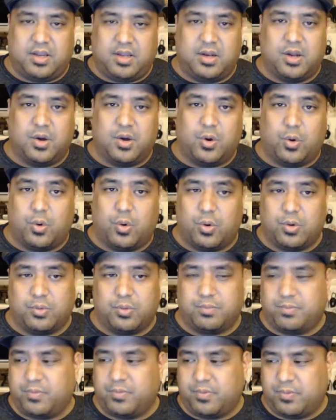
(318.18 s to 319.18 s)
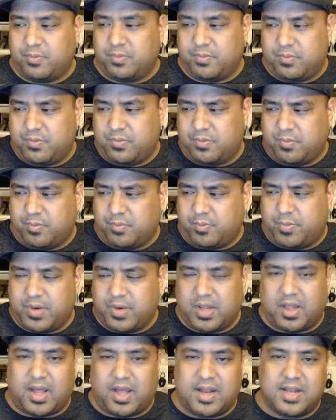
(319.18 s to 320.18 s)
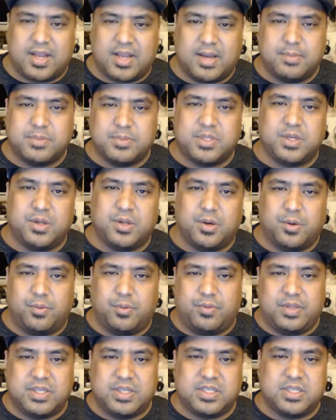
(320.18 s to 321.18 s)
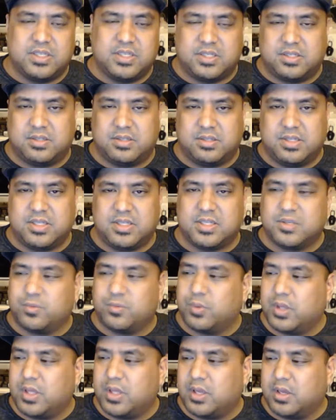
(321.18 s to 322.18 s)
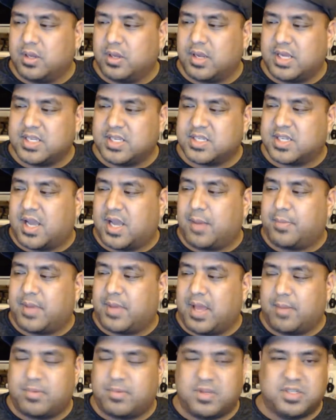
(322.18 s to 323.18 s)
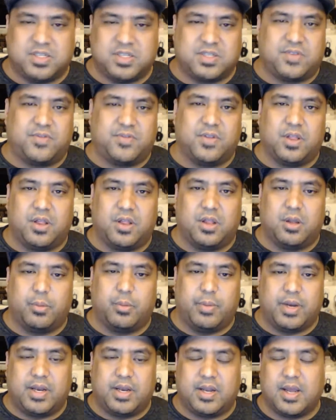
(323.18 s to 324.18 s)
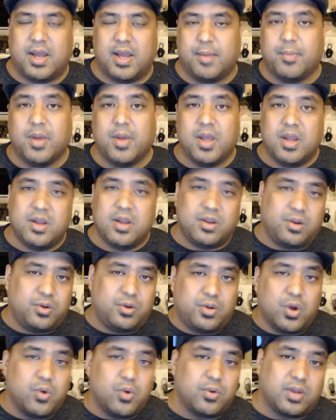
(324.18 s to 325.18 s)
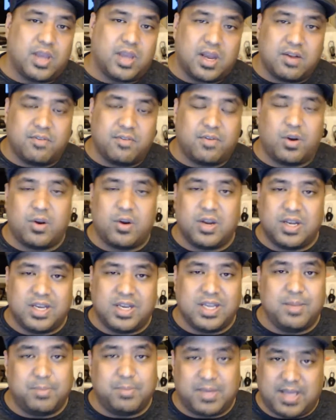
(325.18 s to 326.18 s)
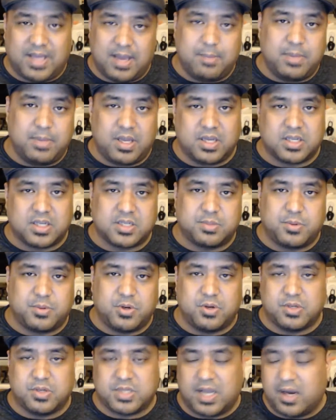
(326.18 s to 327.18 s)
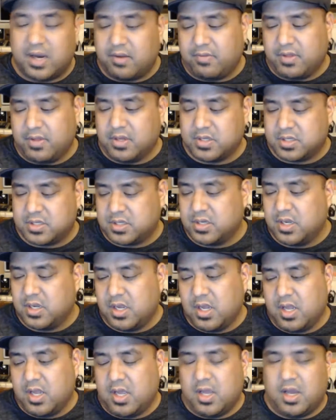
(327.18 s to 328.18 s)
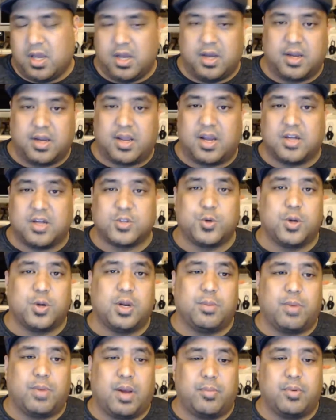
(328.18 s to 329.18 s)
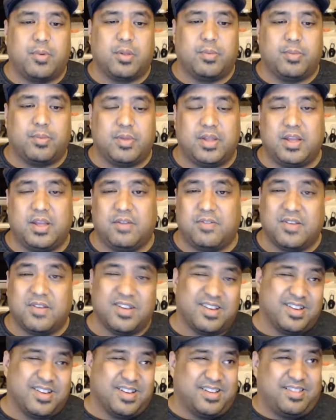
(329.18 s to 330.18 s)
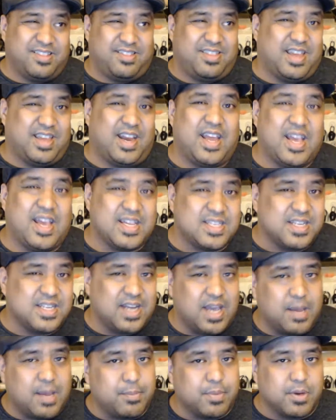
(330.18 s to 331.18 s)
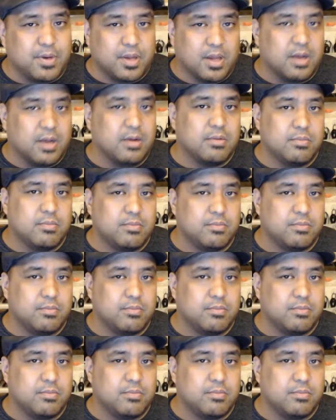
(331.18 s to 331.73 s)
you know, or but a lot of times, this is really a nice stopgap to just fill a little bit of time. You don't get a very deep gaming experience out of this. Contrary to popular belief, that hasn't happened yet.